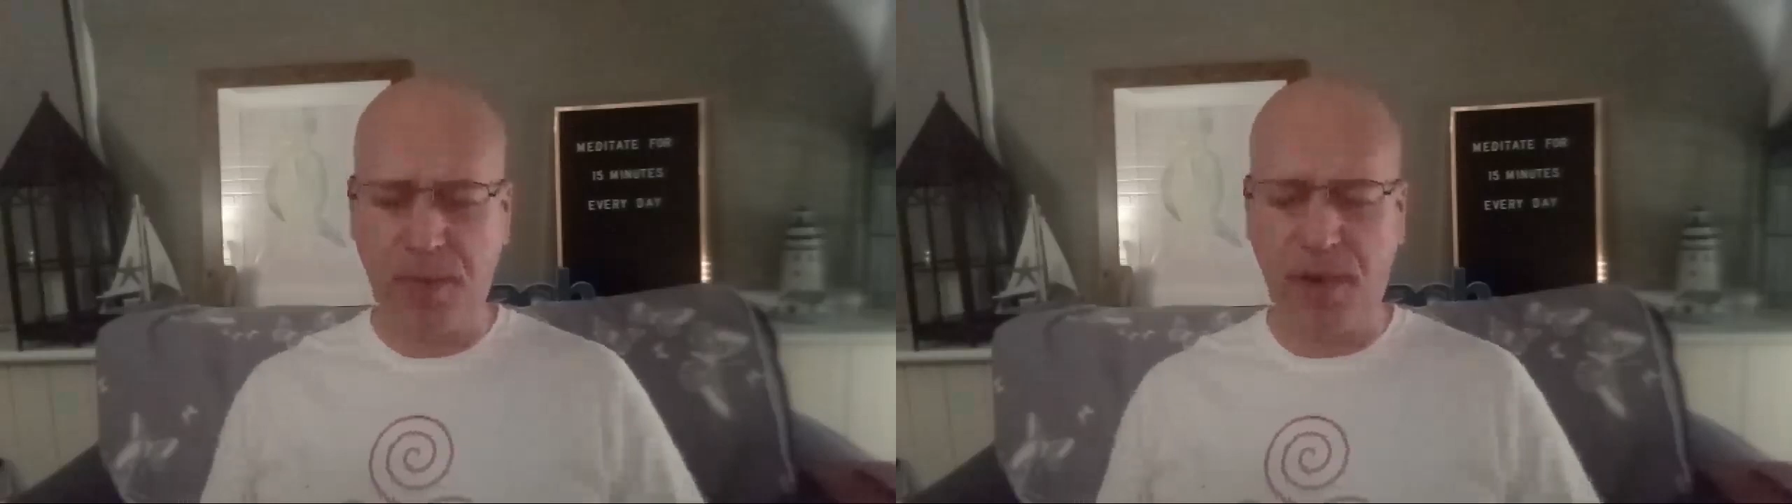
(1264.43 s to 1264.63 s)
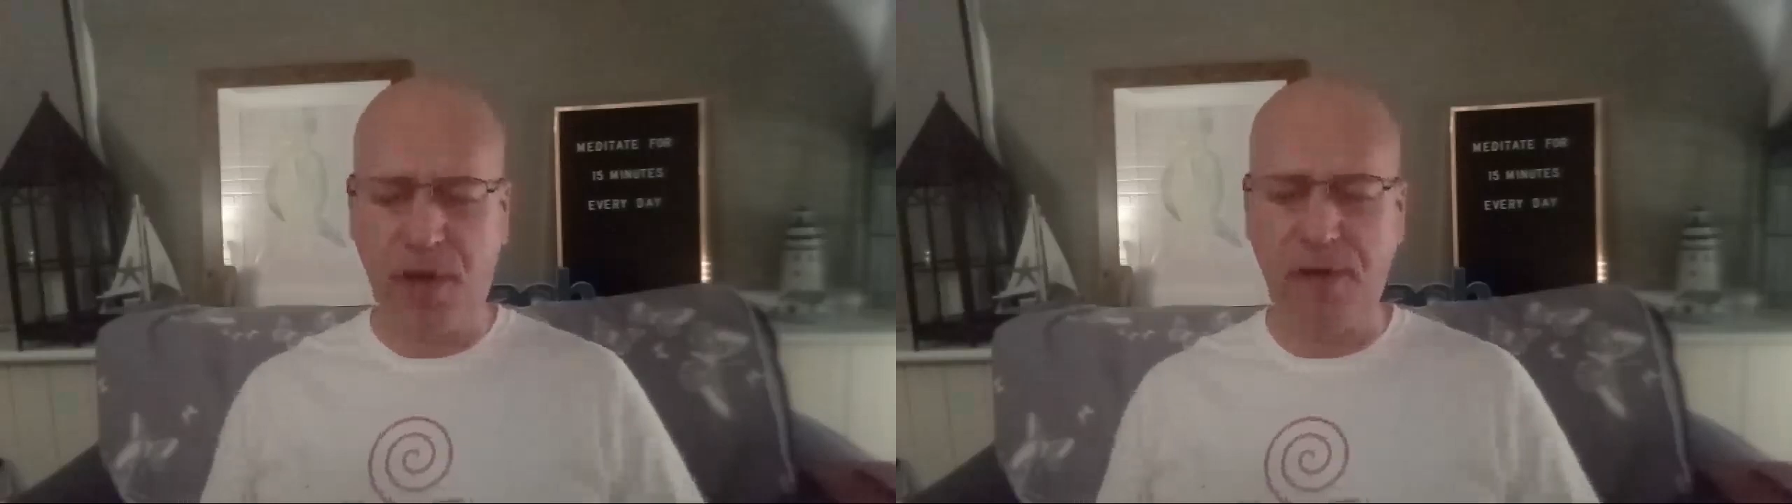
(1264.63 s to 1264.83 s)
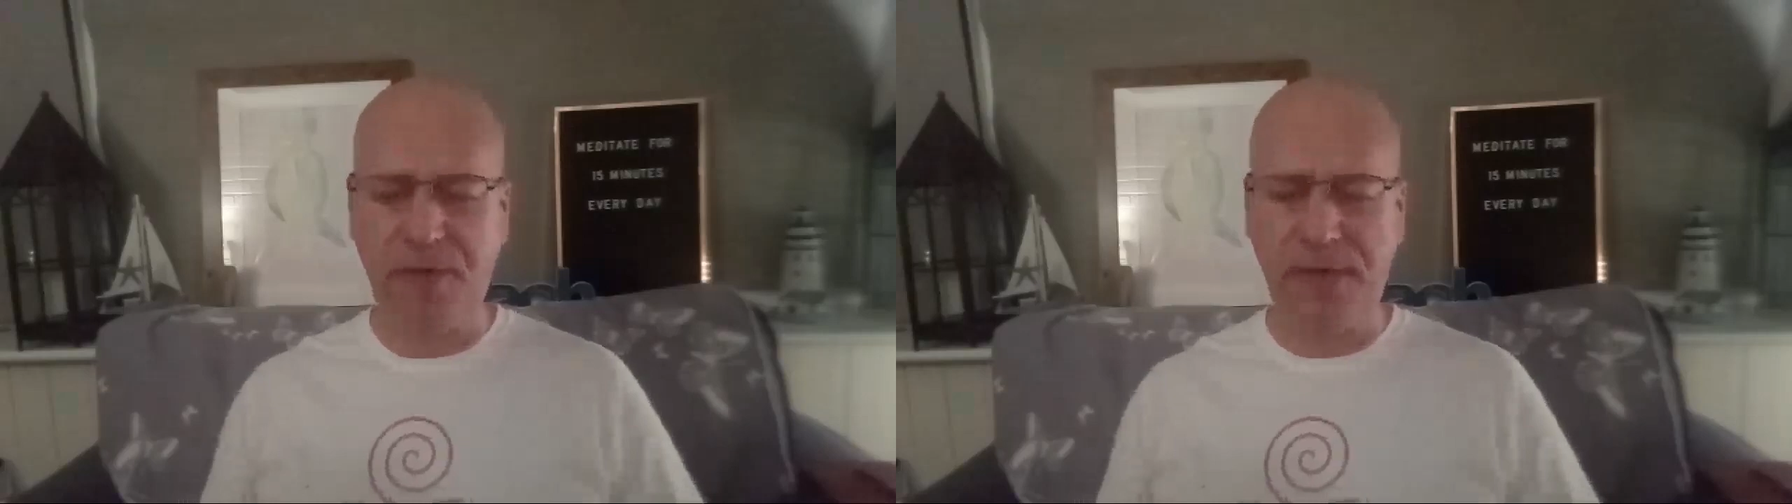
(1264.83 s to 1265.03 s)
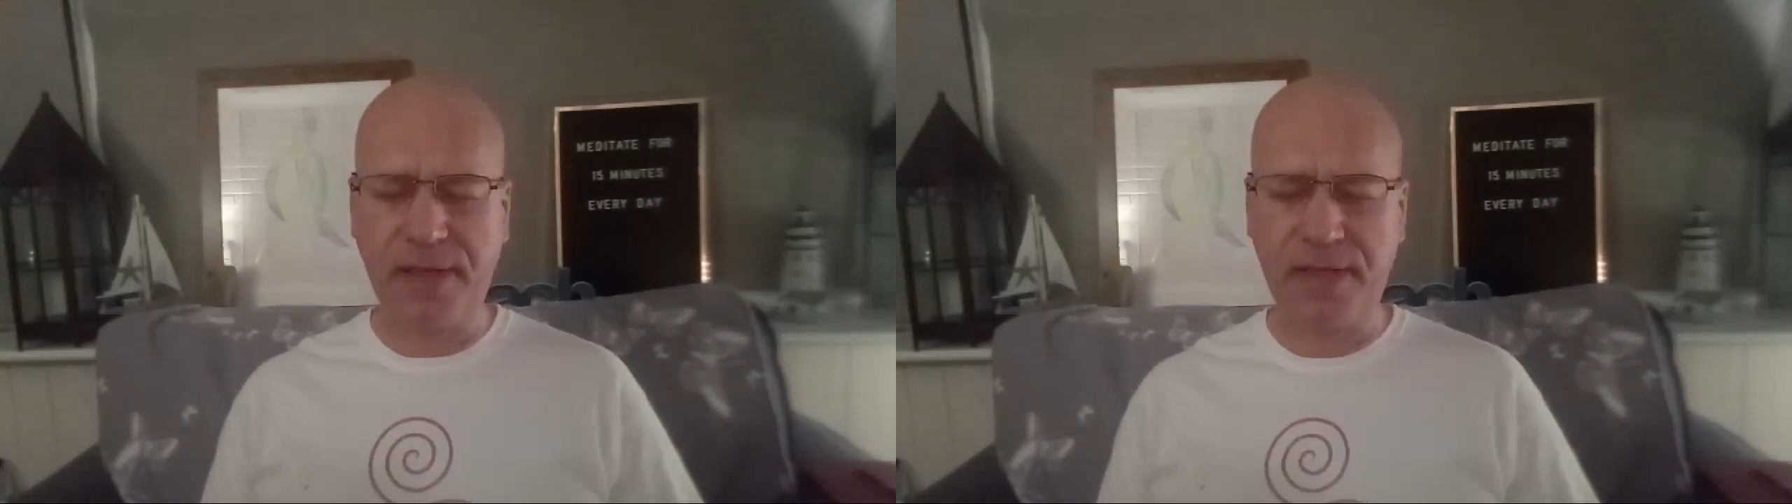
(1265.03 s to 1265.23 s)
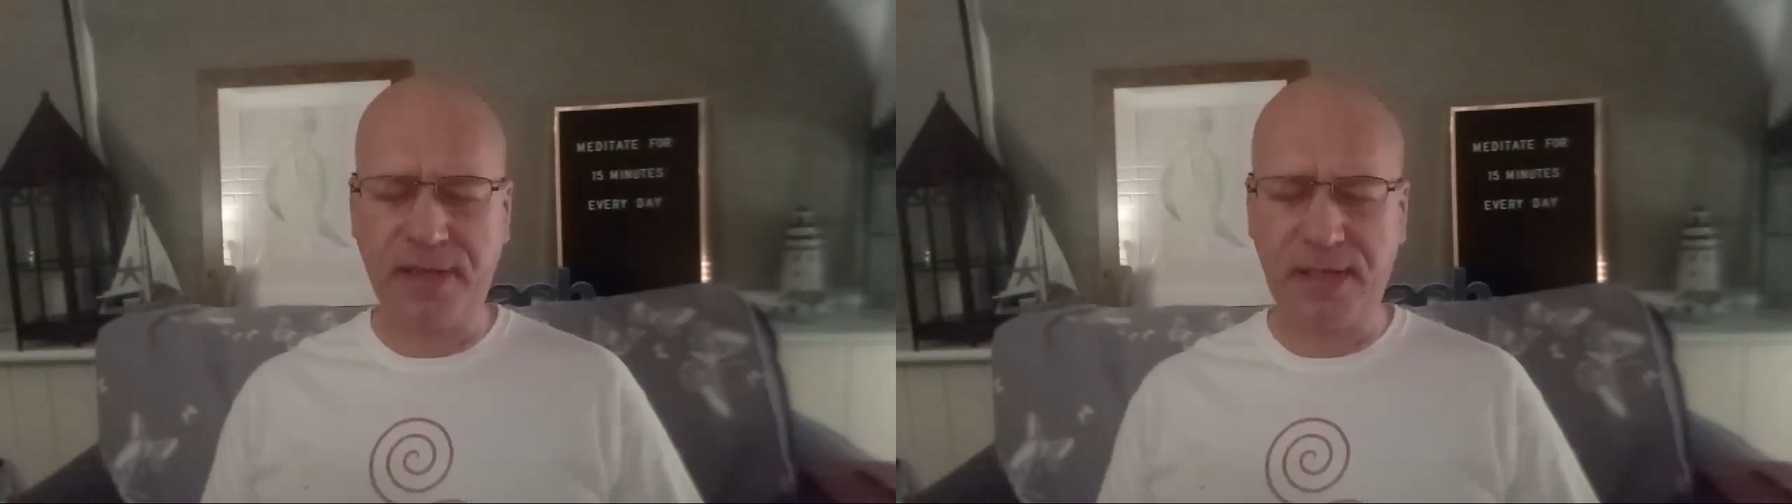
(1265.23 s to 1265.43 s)
perfect
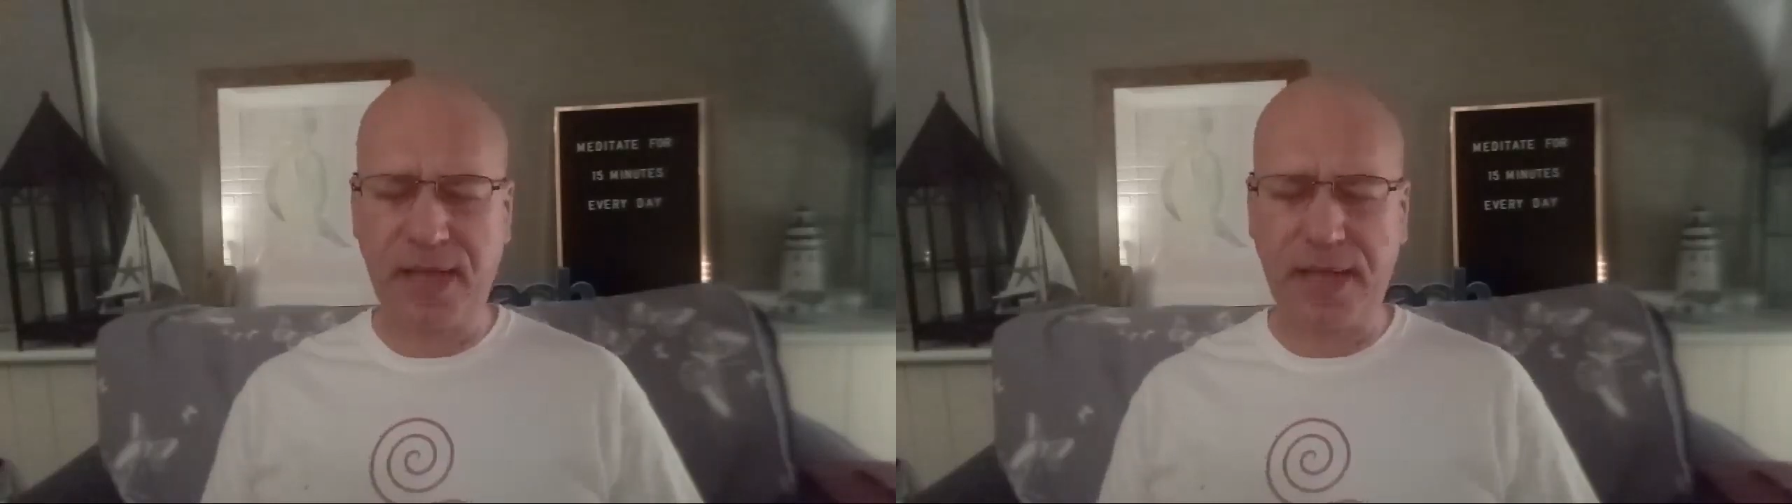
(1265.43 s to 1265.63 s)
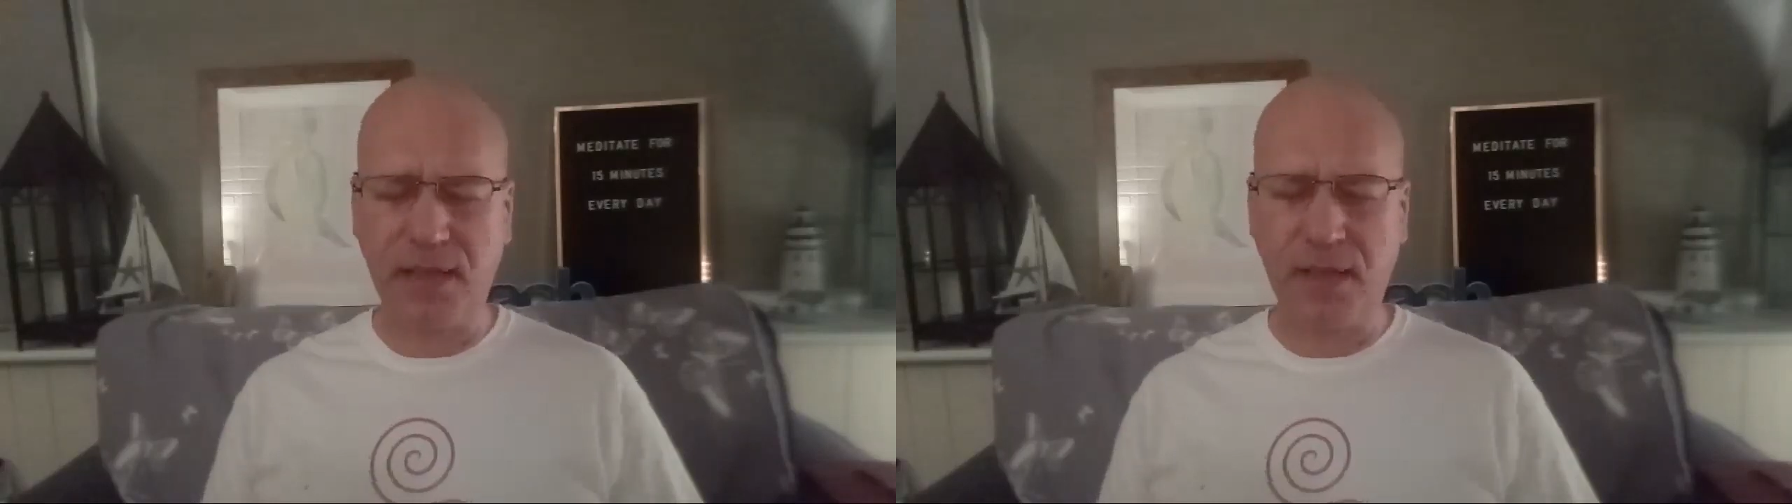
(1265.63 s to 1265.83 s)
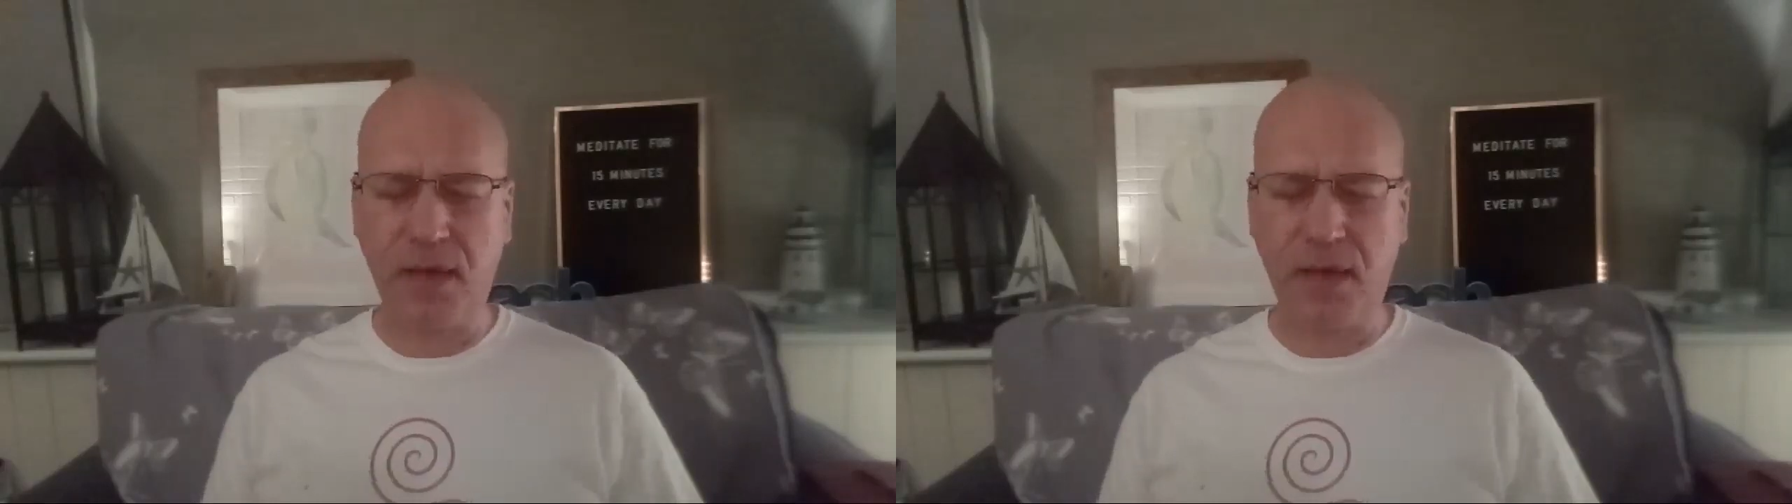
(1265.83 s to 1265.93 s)
state